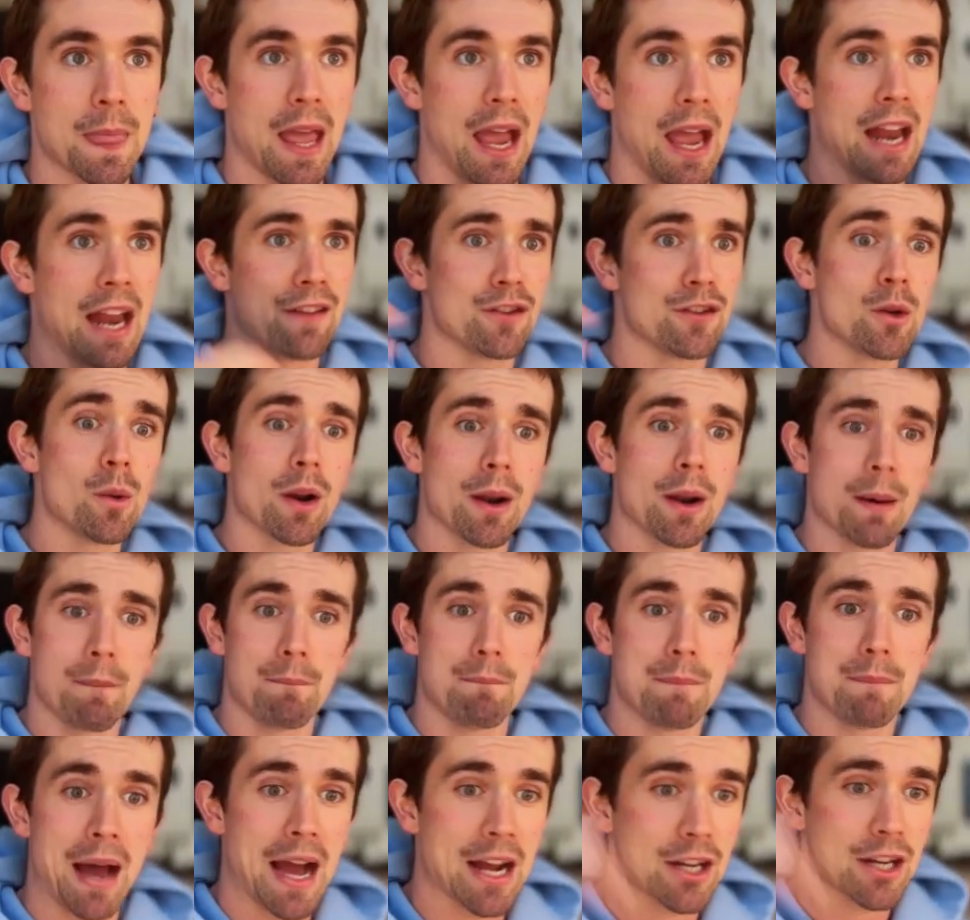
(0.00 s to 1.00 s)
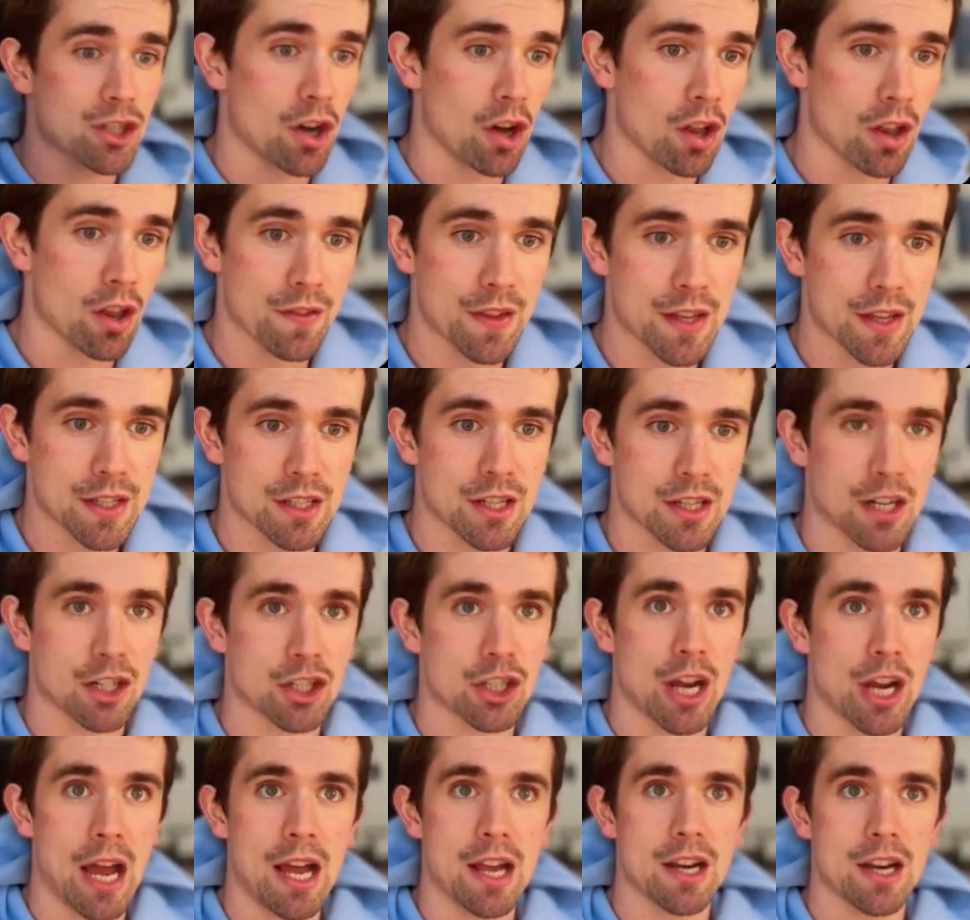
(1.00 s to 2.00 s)
And if you want to batch all of this in a
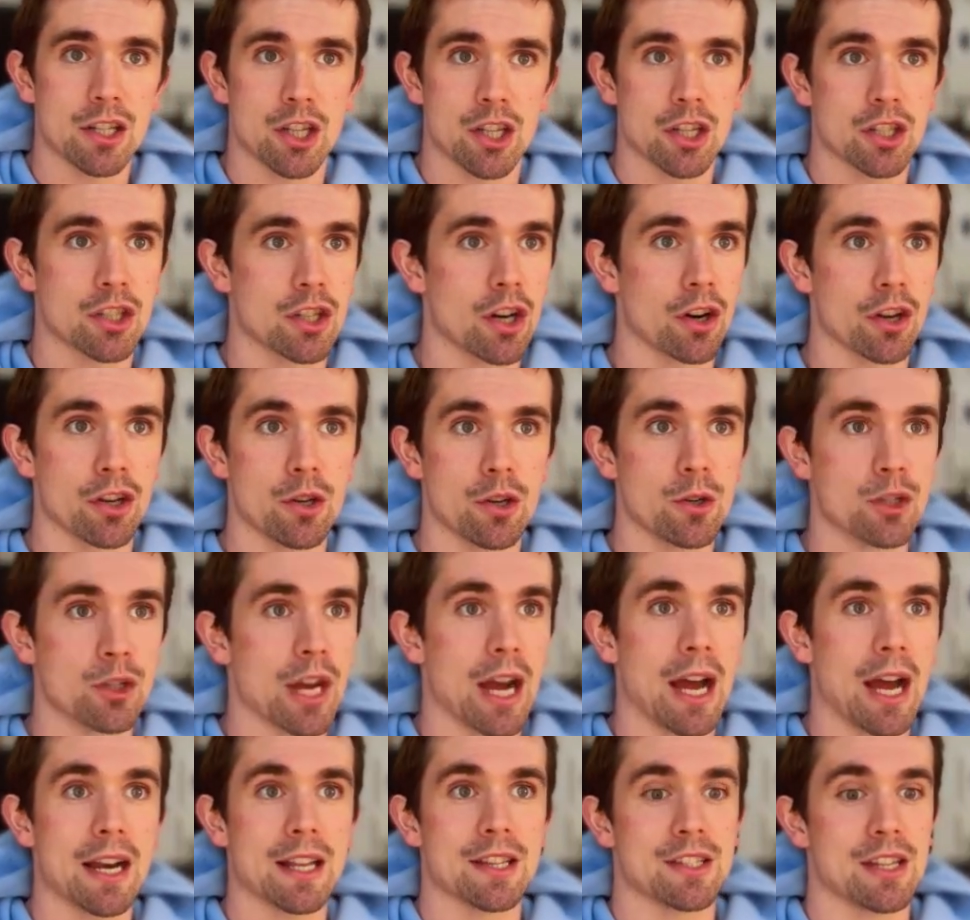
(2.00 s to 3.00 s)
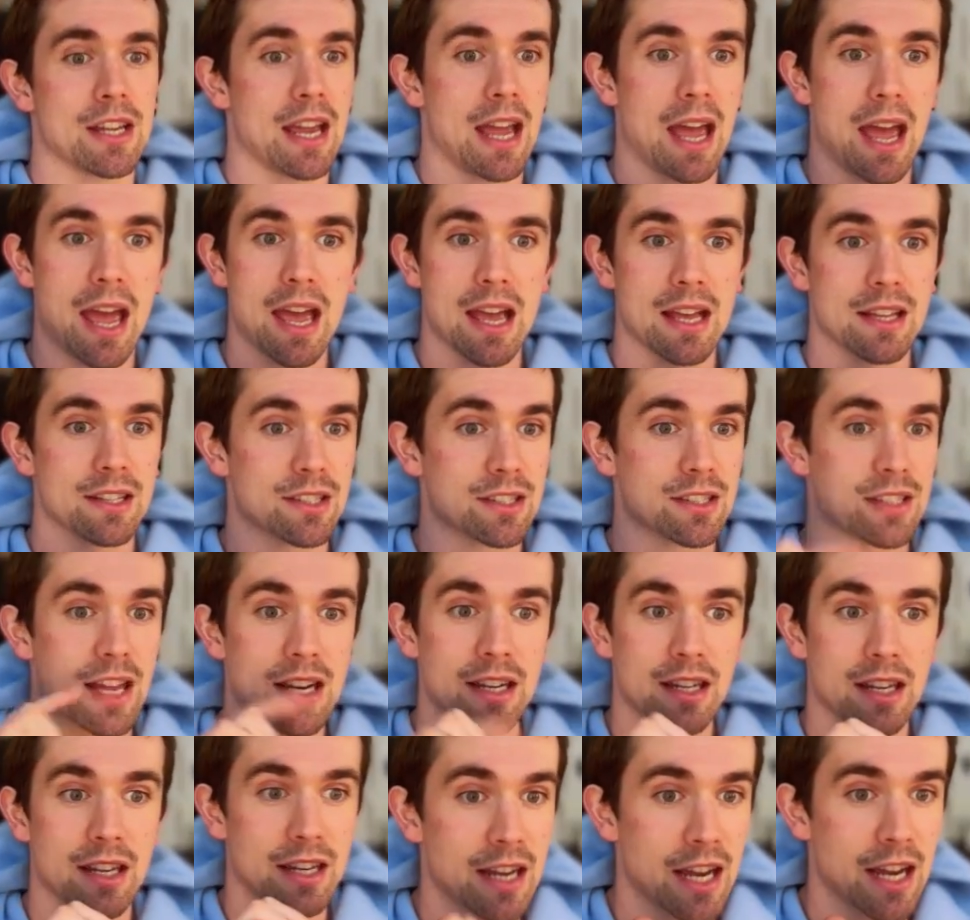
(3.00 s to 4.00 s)
chat, just start a new chat and say, hey,
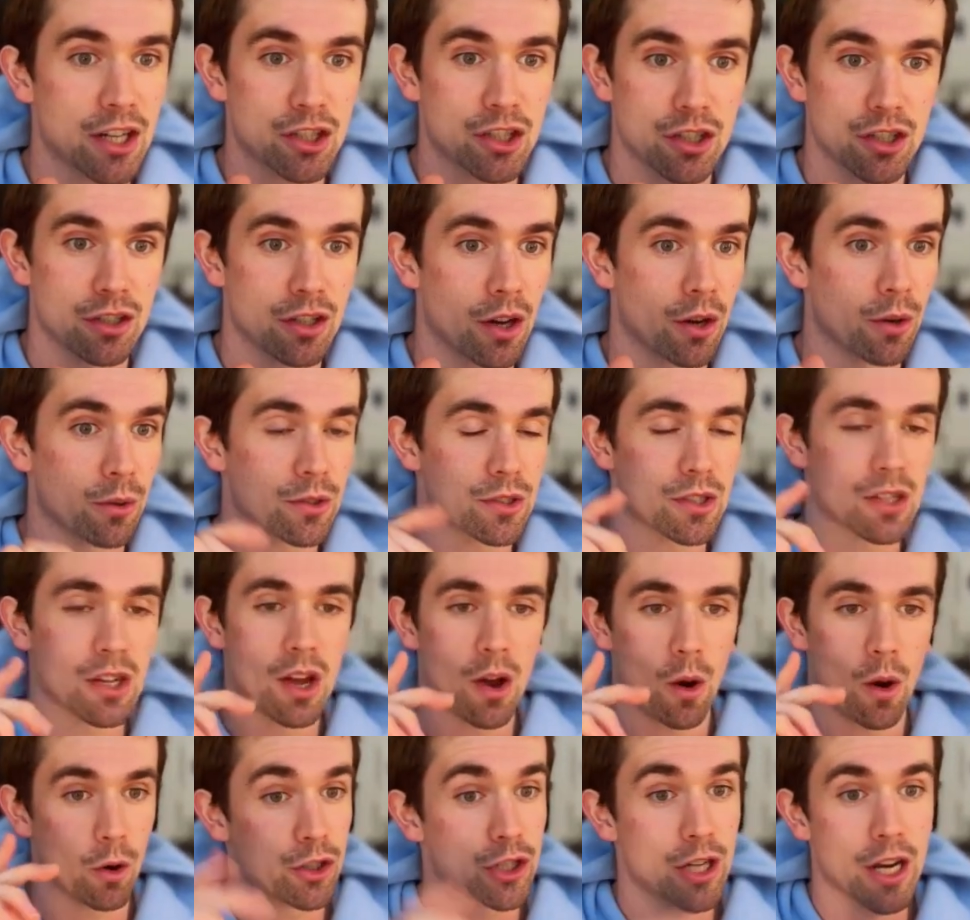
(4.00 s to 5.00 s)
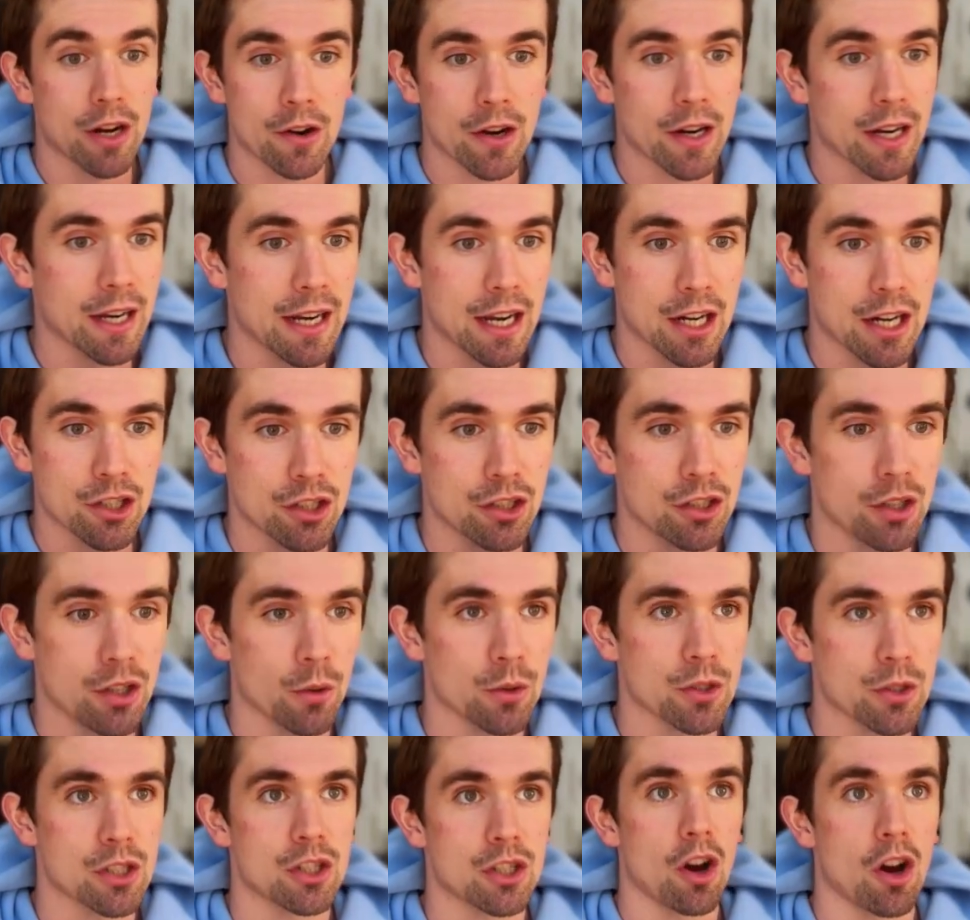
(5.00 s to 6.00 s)
send connection notes or generate connection
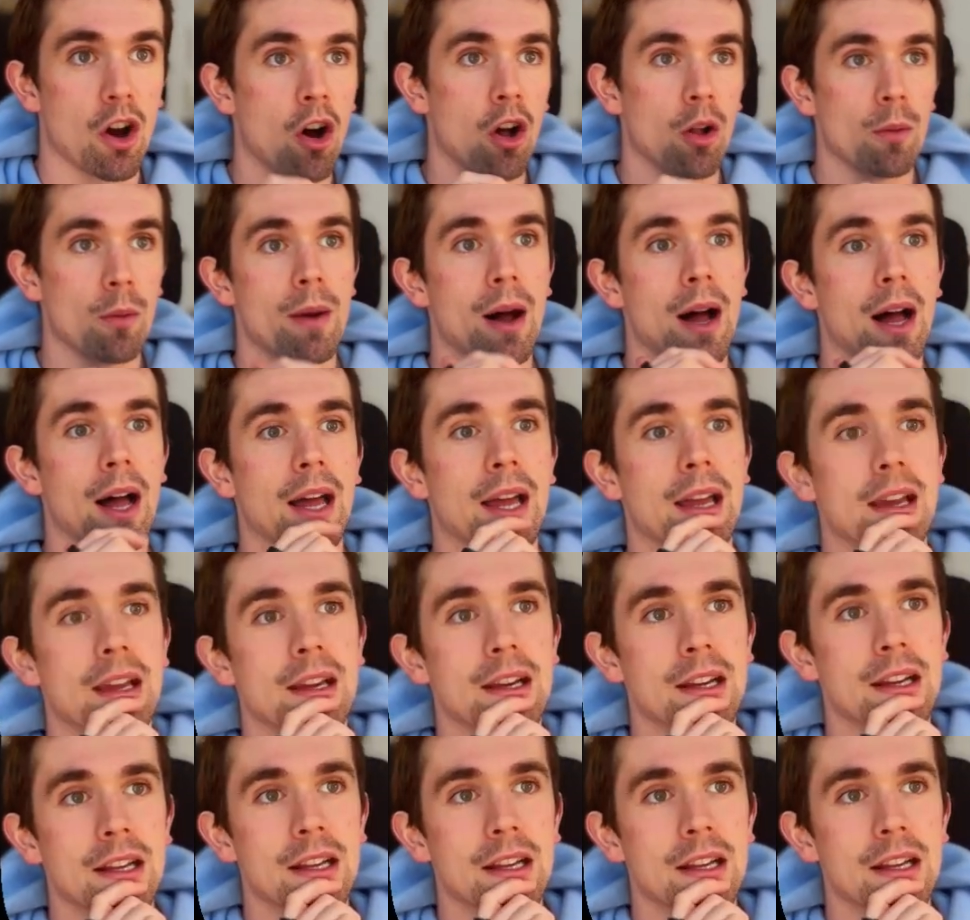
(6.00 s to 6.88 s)
notes to all my